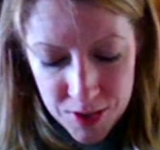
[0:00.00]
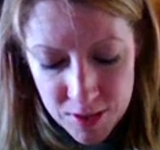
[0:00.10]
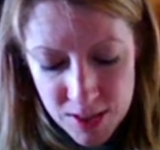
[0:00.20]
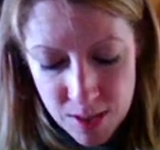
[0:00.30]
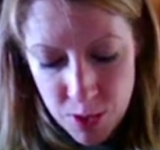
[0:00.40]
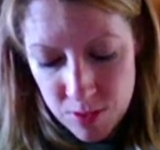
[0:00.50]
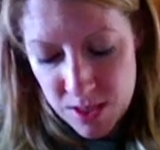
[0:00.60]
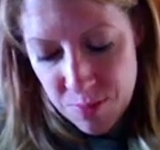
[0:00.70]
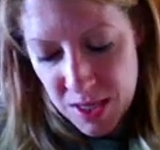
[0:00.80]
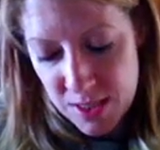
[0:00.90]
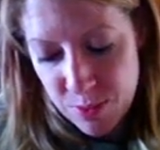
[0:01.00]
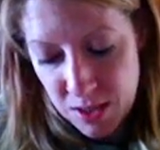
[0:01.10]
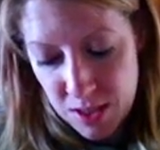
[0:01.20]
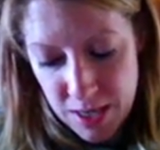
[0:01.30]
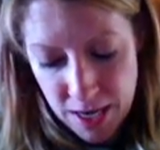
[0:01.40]
do you suppose the bees put
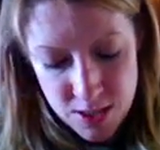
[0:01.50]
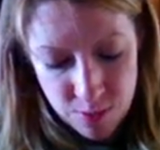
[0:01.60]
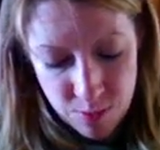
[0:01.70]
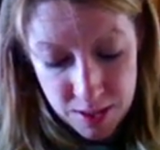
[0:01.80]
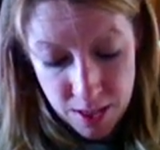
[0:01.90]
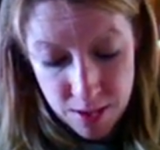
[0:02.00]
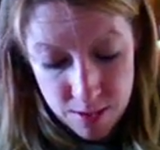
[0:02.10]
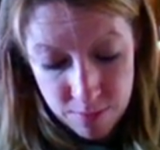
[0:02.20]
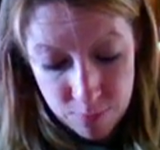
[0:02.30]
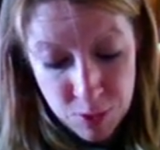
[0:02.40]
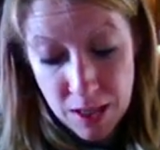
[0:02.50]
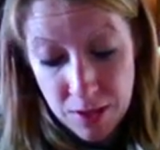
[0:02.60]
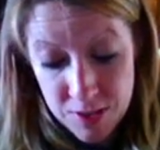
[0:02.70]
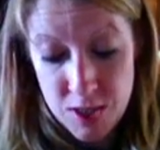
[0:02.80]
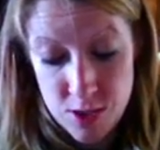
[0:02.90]
the nectar when
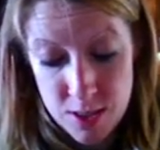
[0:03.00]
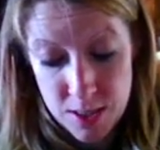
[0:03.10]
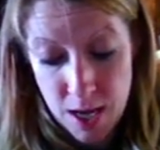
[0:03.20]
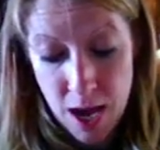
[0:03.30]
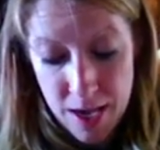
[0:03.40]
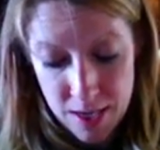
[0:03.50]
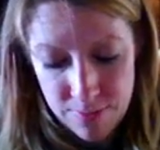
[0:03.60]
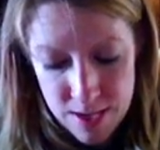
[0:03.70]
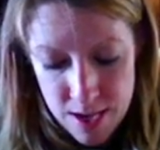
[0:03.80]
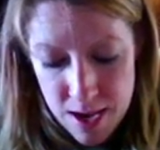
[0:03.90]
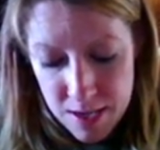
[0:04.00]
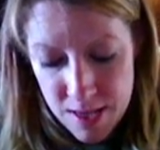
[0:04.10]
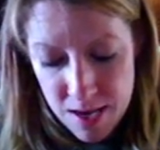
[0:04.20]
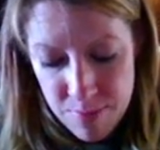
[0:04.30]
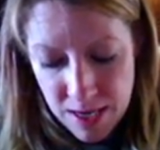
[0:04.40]
they return to the hive?
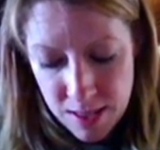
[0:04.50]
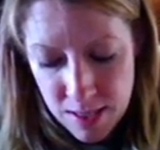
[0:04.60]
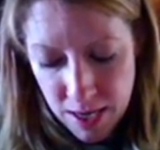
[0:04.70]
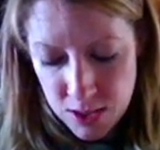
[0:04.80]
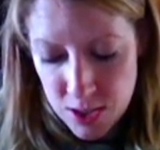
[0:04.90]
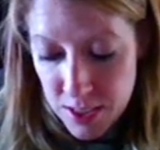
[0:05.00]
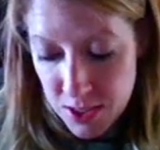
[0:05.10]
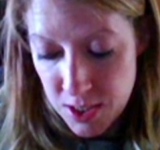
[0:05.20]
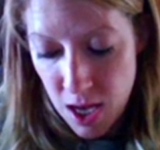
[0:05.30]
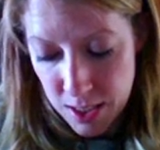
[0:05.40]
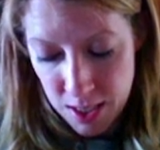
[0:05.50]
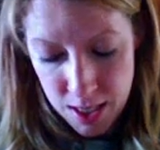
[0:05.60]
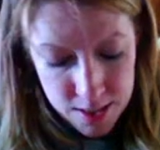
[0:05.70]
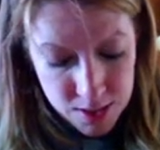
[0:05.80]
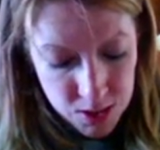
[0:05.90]
They make the nectar into honey
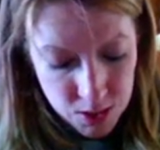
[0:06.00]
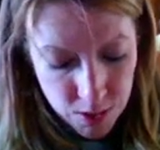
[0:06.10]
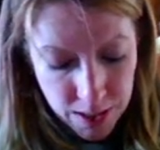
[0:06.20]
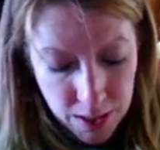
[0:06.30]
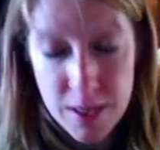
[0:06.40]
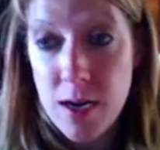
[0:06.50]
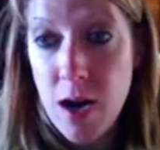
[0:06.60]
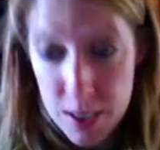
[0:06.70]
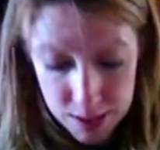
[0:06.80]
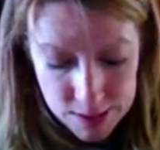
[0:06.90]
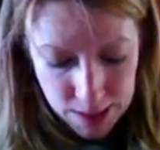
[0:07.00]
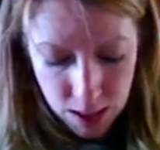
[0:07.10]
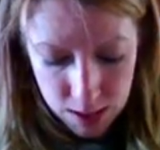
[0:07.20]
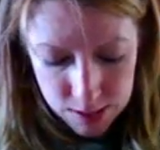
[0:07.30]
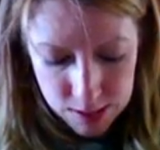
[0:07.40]
and store it in their honey
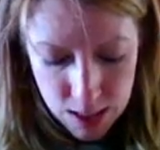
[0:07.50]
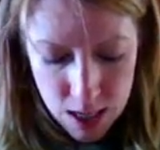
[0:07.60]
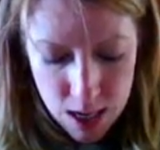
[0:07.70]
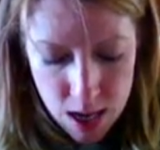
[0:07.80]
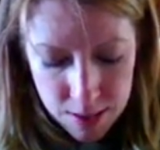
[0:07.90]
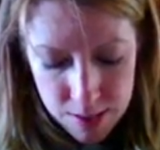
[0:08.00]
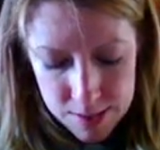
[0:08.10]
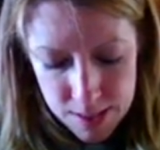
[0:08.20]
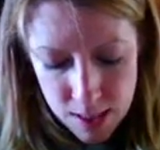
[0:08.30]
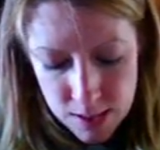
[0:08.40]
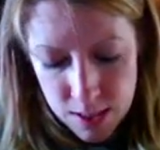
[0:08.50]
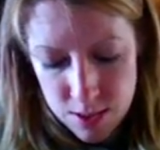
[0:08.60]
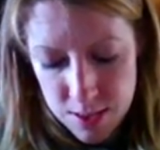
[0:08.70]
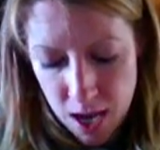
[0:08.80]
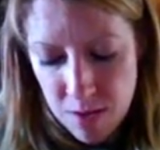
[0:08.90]
cells. The cells that
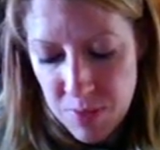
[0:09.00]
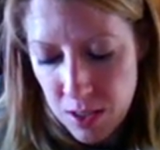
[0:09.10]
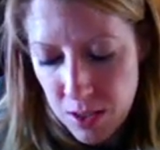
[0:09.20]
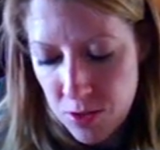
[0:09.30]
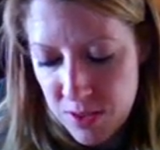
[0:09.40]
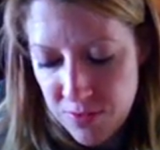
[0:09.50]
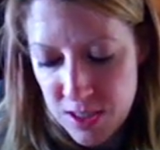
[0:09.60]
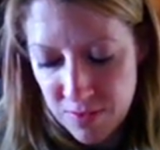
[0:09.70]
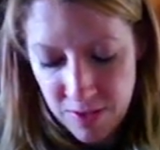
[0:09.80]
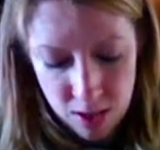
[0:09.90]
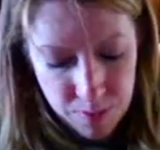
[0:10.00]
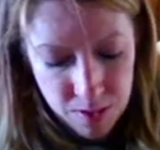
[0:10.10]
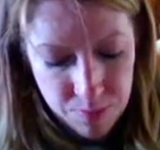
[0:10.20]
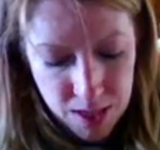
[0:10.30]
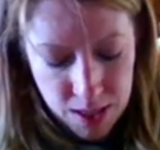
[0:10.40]
are not being used for
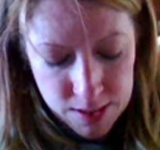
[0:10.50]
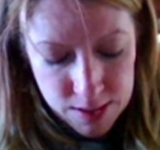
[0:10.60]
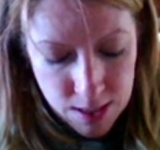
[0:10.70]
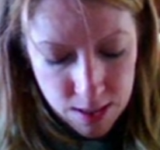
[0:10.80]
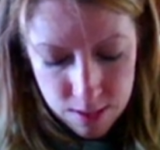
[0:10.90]
developing bees.